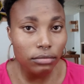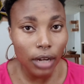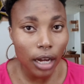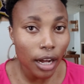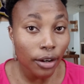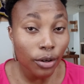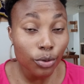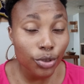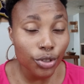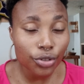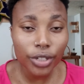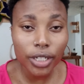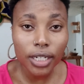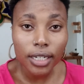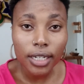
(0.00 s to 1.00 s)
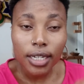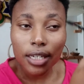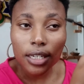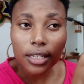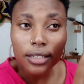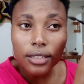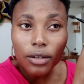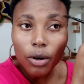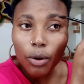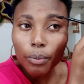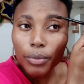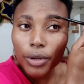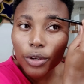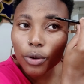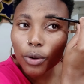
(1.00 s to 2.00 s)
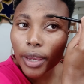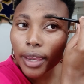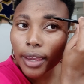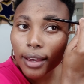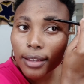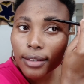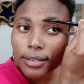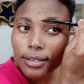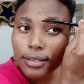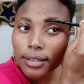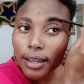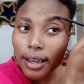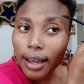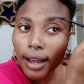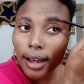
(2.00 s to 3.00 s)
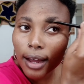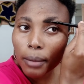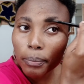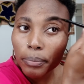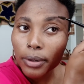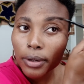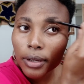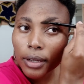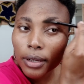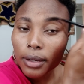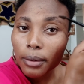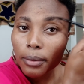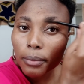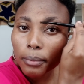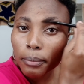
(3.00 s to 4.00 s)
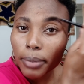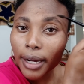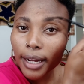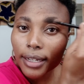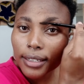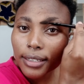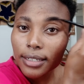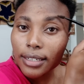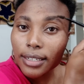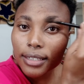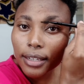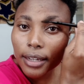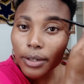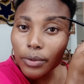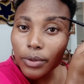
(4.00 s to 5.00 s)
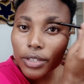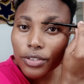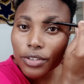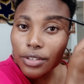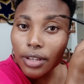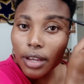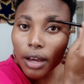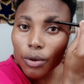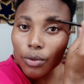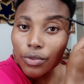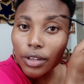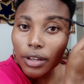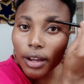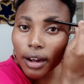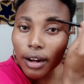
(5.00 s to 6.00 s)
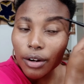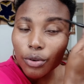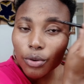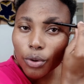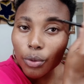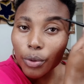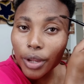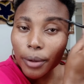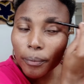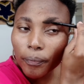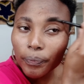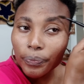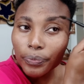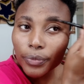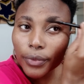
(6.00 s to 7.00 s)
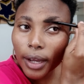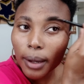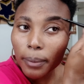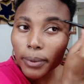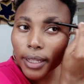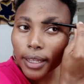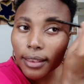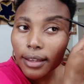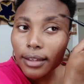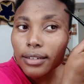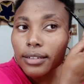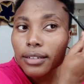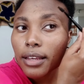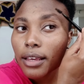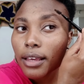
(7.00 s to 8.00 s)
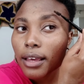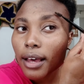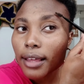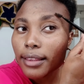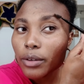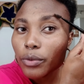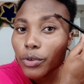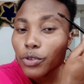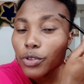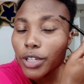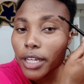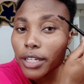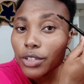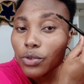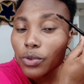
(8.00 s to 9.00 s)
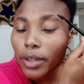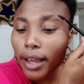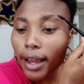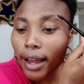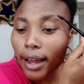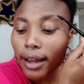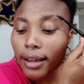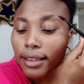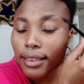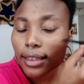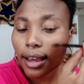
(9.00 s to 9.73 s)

a good trick is combing your hairs up but sideways, just how they are growing, up like that. And then when you get to the arc